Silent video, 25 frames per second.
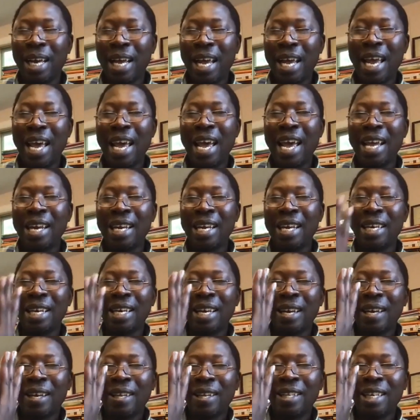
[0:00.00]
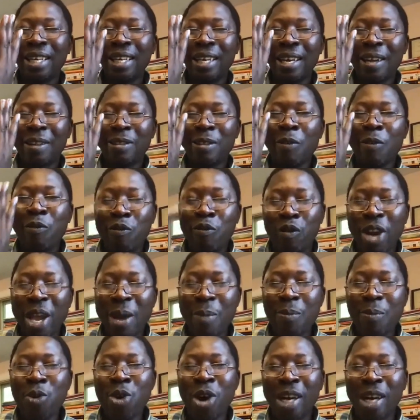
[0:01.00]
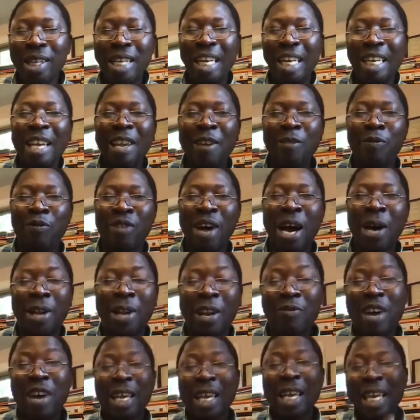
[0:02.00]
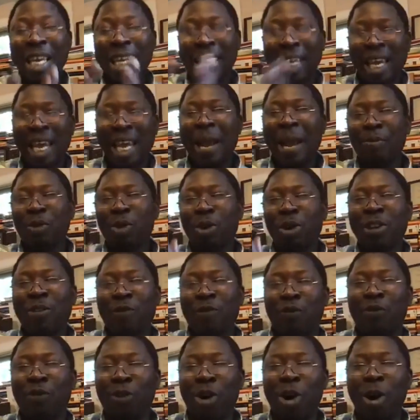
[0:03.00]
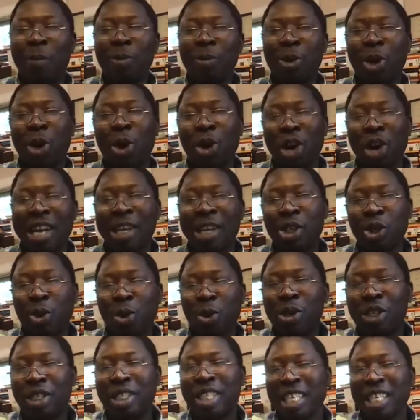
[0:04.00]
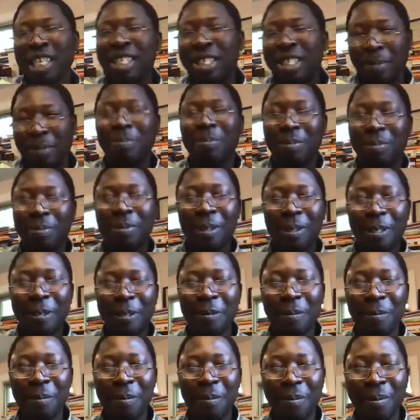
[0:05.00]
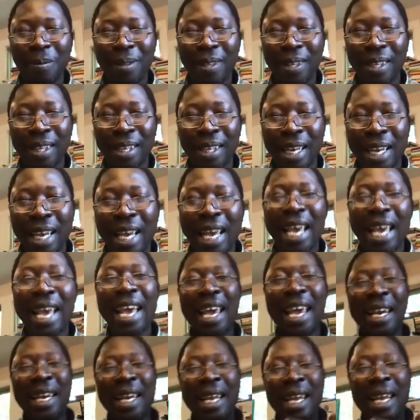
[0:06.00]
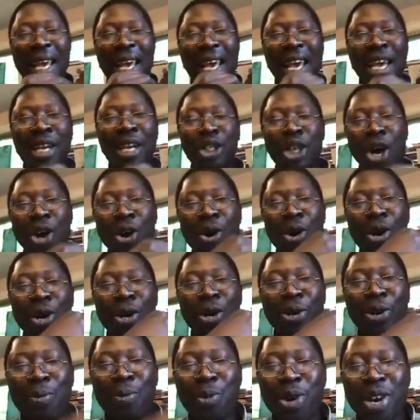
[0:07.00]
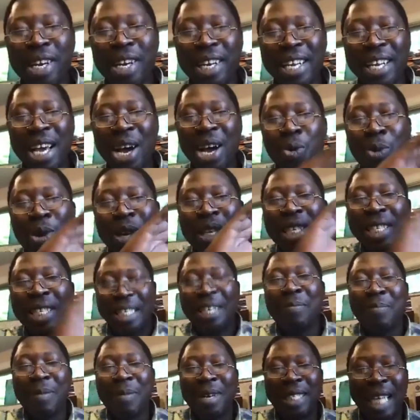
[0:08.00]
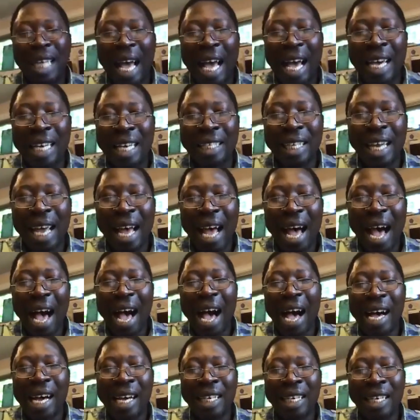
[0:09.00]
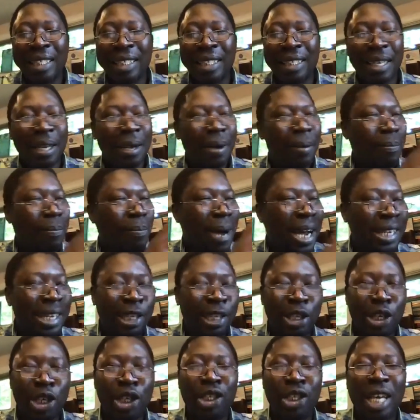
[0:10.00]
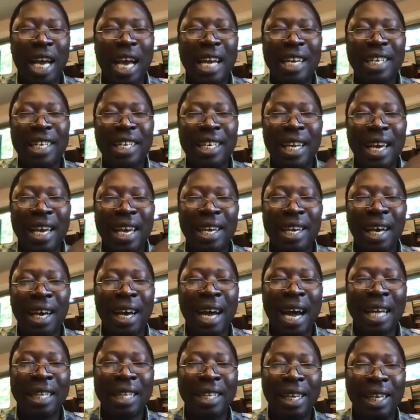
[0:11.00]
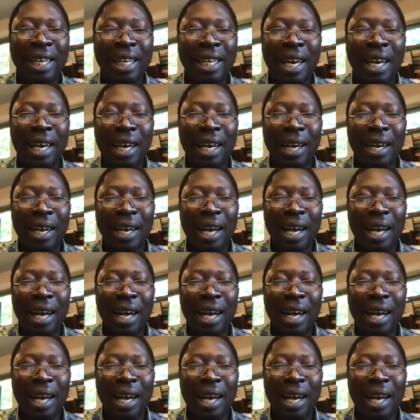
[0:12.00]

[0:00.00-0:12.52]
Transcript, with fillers: and the, the framework that he found. In fact, he came to reform the Quranic school system. And, and so the Muridiyya was stigmatized as by the Tijani and the Khadriya